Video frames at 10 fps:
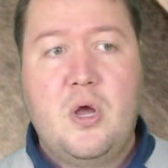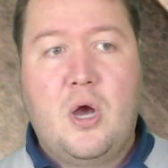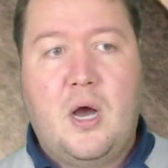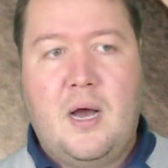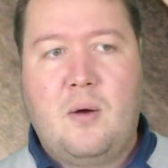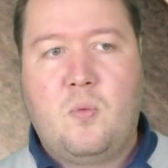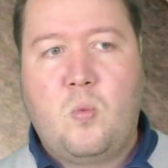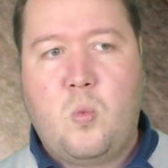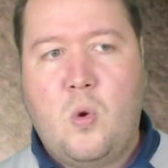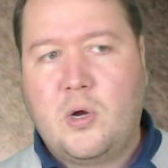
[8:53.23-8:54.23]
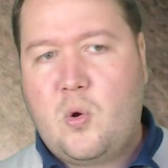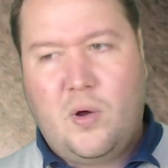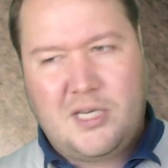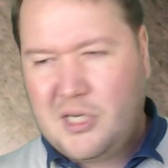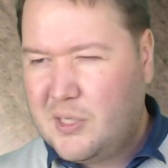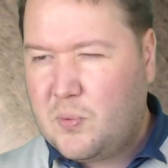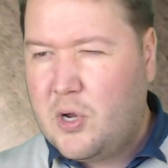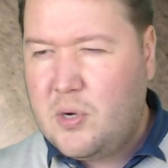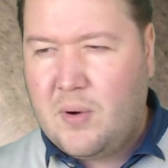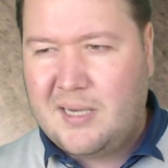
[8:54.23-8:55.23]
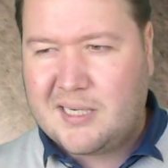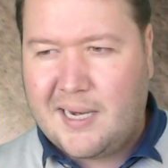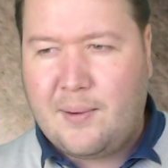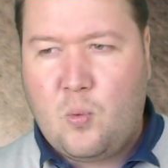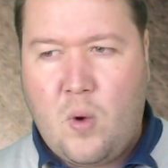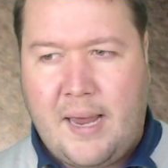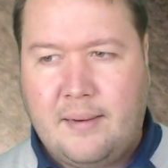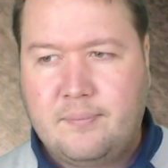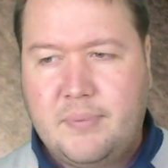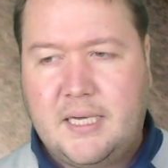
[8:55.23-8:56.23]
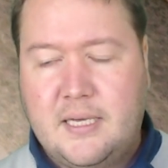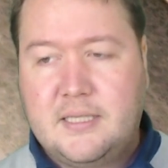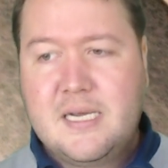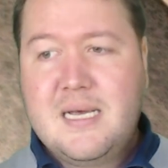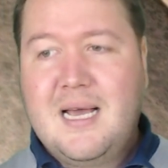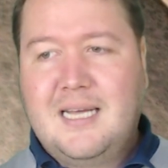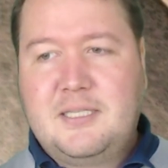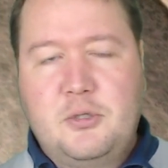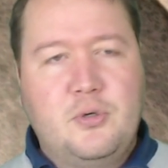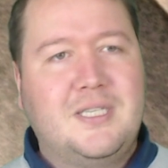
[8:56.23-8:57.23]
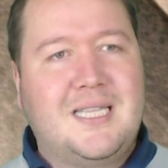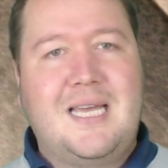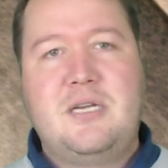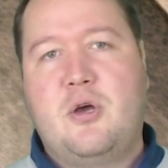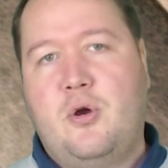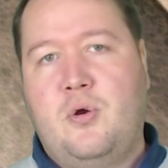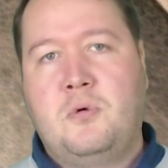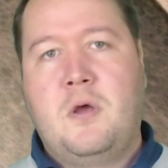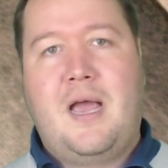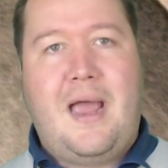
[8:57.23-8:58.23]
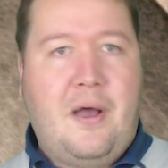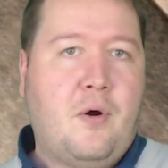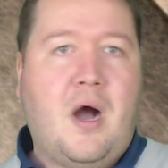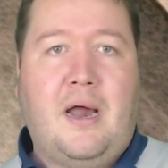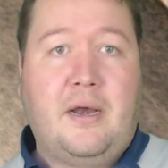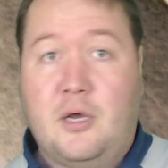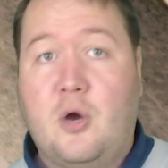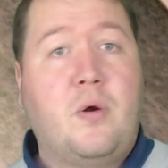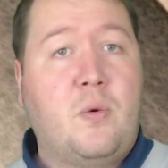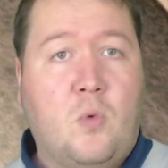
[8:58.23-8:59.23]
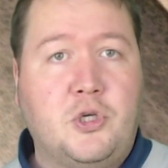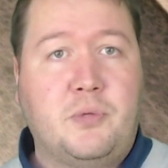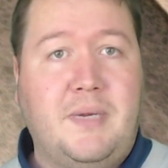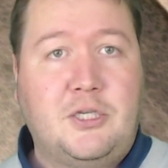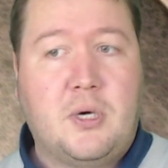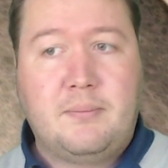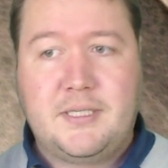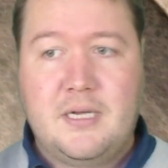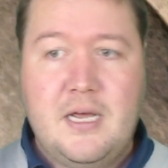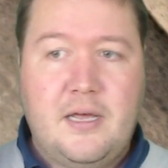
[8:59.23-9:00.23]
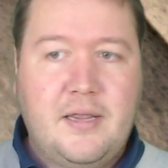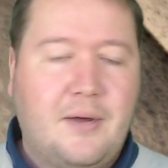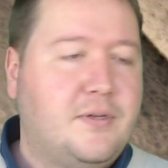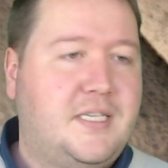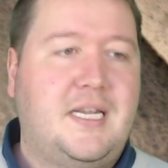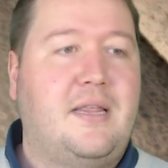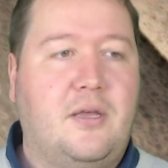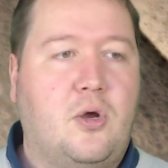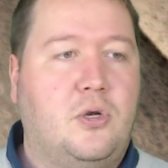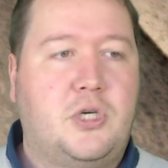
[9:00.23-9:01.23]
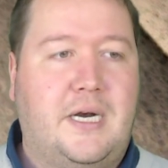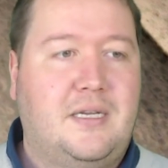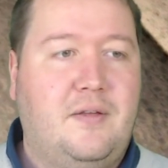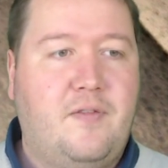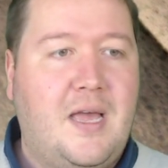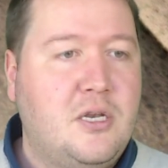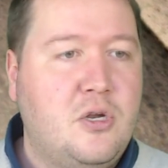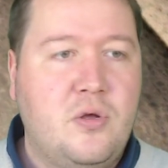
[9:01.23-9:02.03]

what questions were you asking when? Because as soon as they know how high to go and what should be trumps, they would set the contract. If they knew